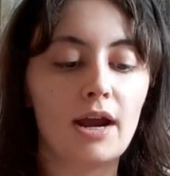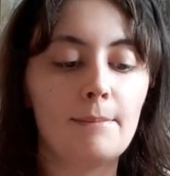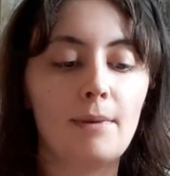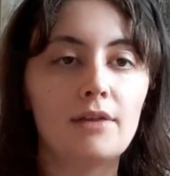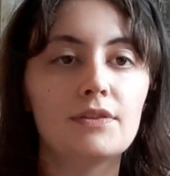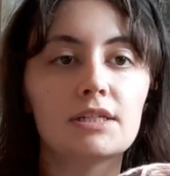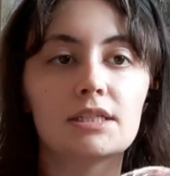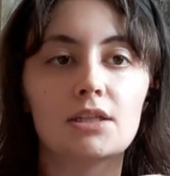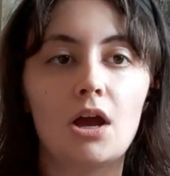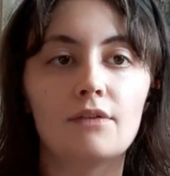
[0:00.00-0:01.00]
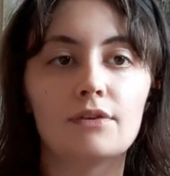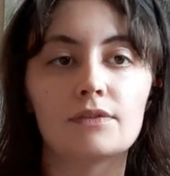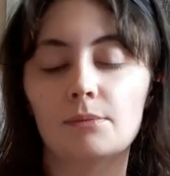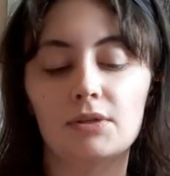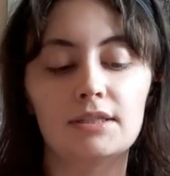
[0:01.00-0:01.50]
I bought this off of
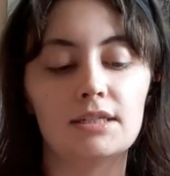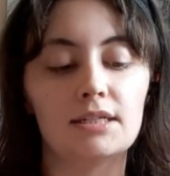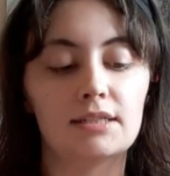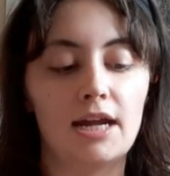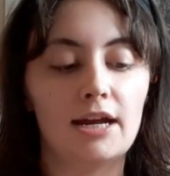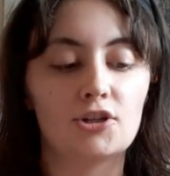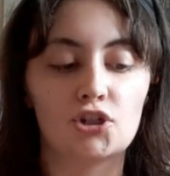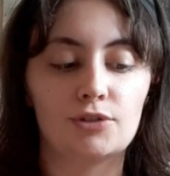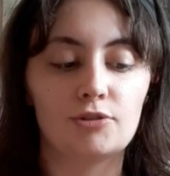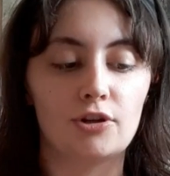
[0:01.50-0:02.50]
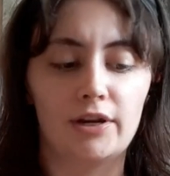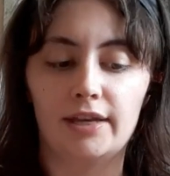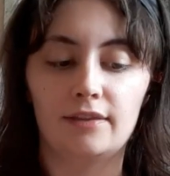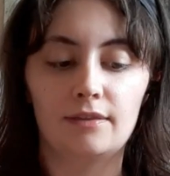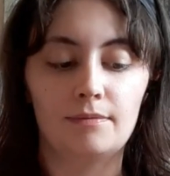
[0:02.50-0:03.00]
someone's D-stash
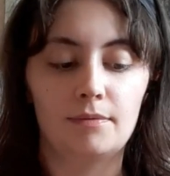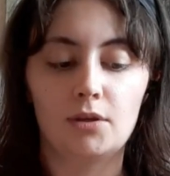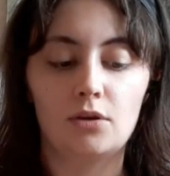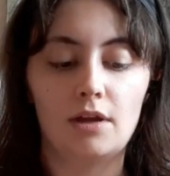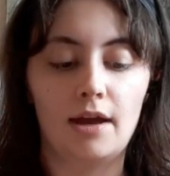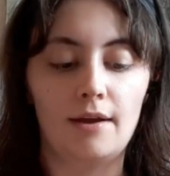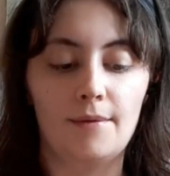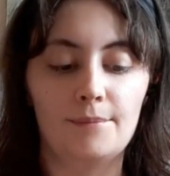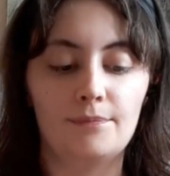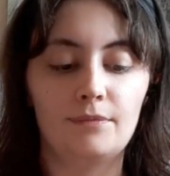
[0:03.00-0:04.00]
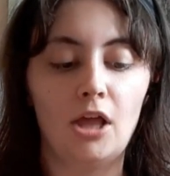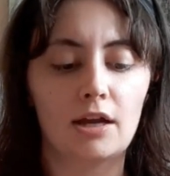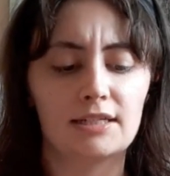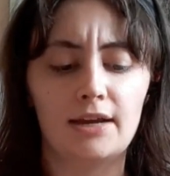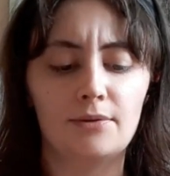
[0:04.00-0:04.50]
during
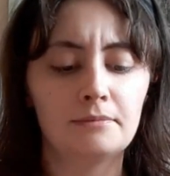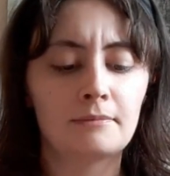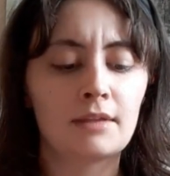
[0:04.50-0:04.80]
lockdown.